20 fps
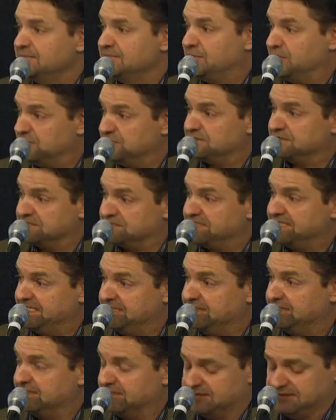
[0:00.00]
produces
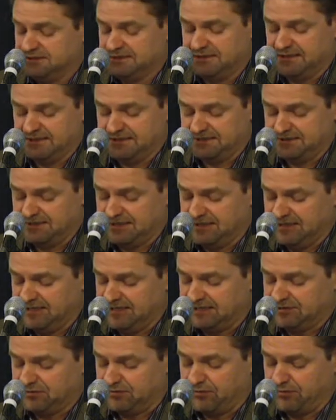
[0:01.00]
heat as an
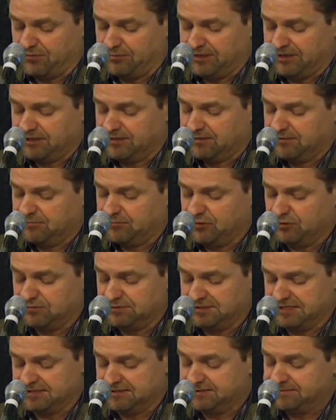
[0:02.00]
exothermic
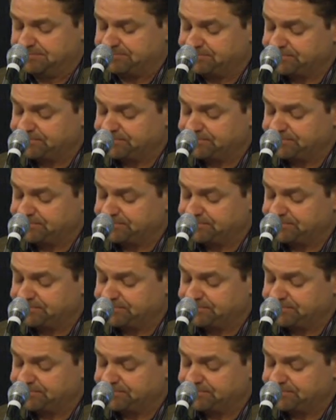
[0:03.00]
process.